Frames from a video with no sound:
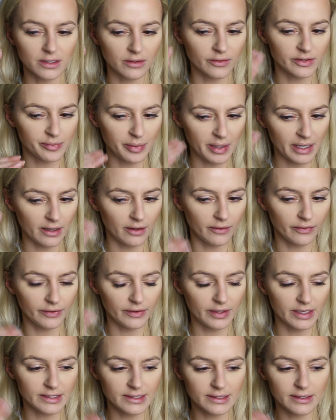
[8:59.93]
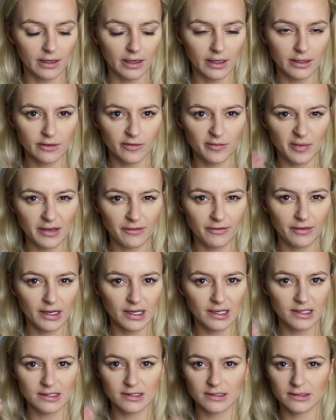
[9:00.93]
looks better on this side of my
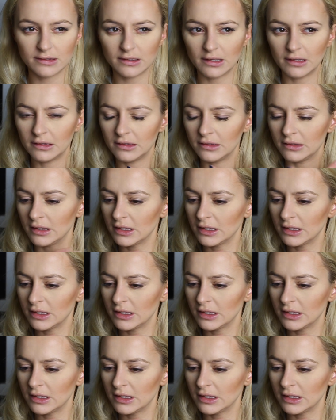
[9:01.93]
face than